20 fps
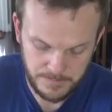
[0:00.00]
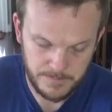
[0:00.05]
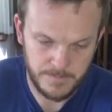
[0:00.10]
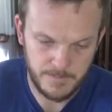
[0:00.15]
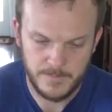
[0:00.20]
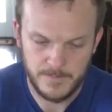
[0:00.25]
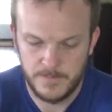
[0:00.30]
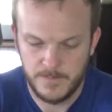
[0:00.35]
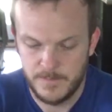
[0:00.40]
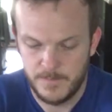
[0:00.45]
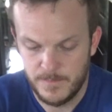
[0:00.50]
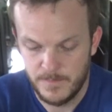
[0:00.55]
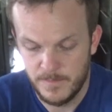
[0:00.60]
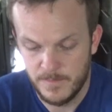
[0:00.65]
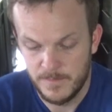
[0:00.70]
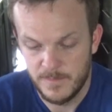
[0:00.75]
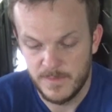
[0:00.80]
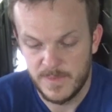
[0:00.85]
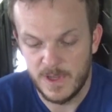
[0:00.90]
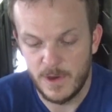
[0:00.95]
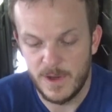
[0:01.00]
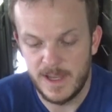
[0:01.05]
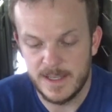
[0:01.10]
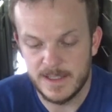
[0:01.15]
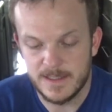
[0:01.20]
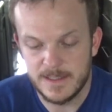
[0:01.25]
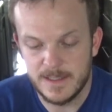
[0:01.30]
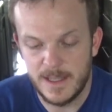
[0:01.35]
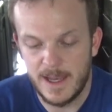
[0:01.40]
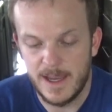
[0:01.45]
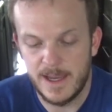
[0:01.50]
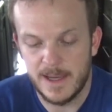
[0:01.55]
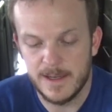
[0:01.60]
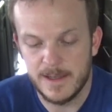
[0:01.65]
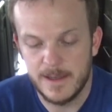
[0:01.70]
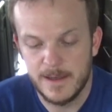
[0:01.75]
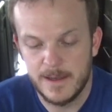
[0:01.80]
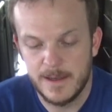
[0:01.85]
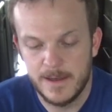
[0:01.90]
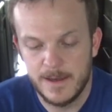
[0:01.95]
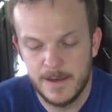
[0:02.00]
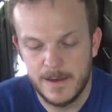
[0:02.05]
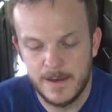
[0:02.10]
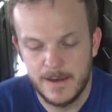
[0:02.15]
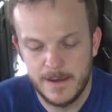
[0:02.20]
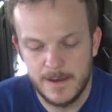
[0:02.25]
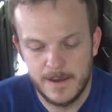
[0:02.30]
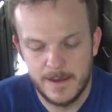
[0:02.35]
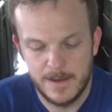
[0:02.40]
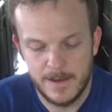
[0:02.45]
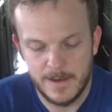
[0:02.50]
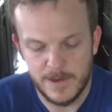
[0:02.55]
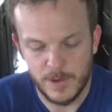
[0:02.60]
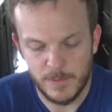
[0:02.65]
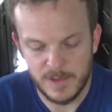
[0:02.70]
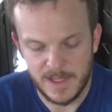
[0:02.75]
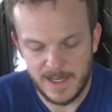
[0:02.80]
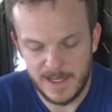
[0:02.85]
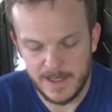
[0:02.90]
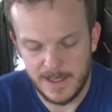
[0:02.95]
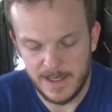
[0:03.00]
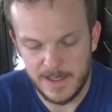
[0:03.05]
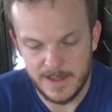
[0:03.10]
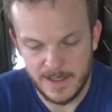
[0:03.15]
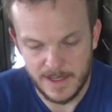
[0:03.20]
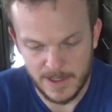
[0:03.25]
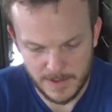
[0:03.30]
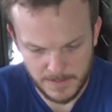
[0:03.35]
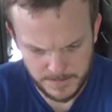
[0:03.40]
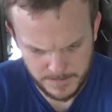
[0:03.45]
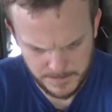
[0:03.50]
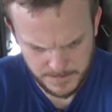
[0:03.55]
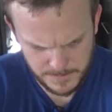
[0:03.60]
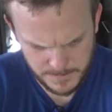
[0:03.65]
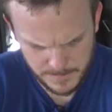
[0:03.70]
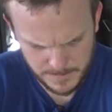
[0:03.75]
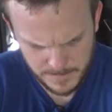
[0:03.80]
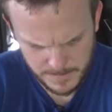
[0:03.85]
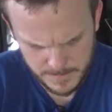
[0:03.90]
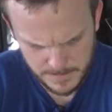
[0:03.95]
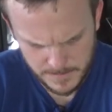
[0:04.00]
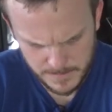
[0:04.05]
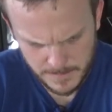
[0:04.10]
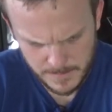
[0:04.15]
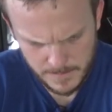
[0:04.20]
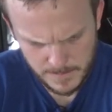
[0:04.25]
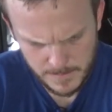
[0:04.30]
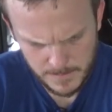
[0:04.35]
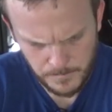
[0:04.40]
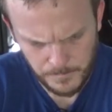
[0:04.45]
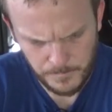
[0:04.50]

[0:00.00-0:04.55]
Go ahead and slide your blade in there.